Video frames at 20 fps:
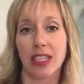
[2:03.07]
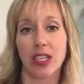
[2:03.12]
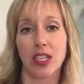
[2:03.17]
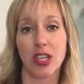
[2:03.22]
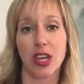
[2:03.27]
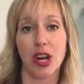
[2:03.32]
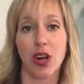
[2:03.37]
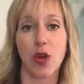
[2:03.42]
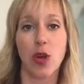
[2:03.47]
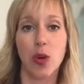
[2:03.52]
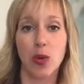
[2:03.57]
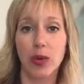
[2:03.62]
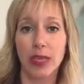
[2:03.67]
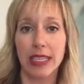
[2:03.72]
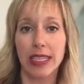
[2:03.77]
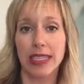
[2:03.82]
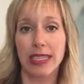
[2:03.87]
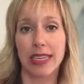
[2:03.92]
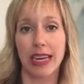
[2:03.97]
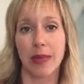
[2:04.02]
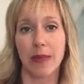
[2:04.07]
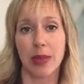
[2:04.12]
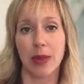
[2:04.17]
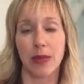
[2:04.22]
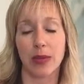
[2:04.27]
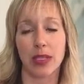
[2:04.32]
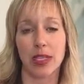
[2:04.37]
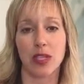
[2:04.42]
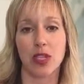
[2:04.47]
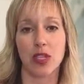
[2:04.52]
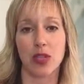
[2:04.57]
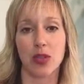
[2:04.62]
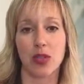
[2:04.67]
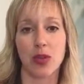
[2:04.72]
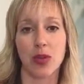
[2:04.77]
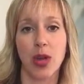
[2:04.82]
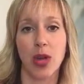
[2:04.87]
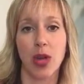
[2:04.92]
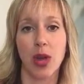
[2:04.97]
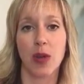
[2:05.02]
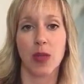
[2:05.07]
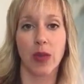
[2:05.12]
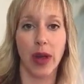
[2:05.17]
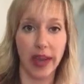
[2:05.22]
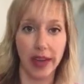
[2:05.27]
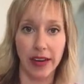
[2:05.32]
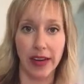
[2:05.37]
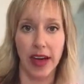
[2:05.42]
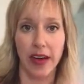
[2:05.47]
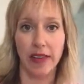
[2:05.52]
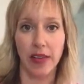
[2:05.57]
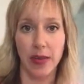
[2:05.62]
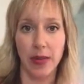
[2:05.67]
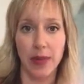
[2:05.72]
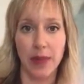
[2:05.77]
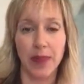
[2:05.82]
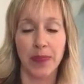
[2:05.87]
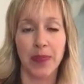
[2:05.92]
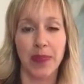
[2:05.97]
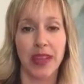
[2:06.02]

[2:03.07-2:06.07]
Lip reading: I took, our only assignment was to write a novel.